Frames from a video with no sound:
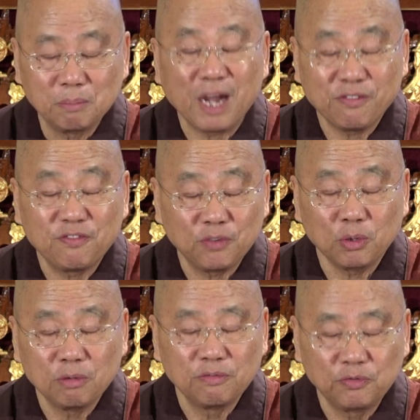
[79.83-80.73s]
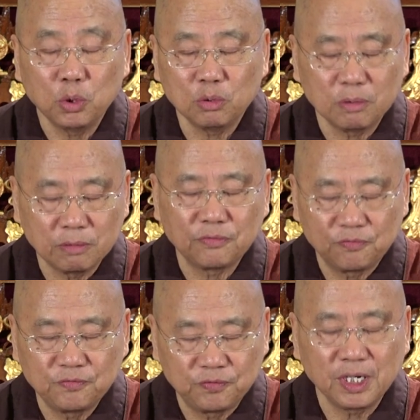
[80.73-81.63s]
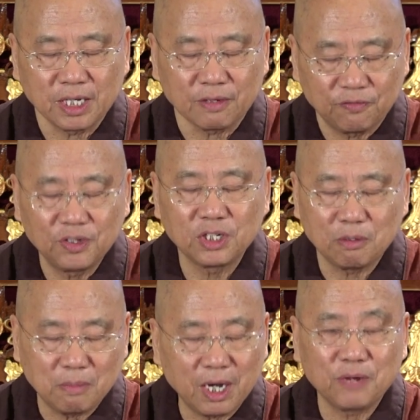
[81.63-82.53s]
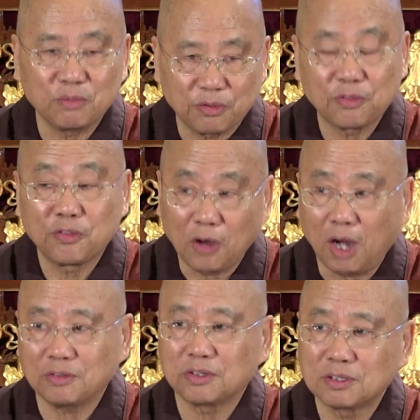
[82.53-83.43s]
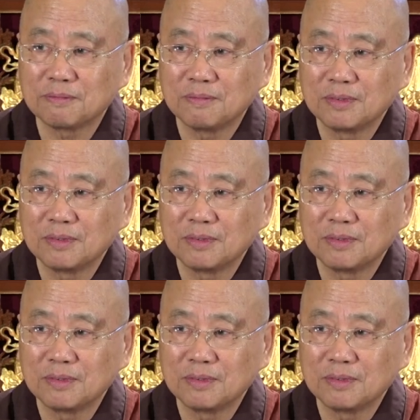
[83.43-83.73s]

mindful, full feeling, filling your mind with thoughts.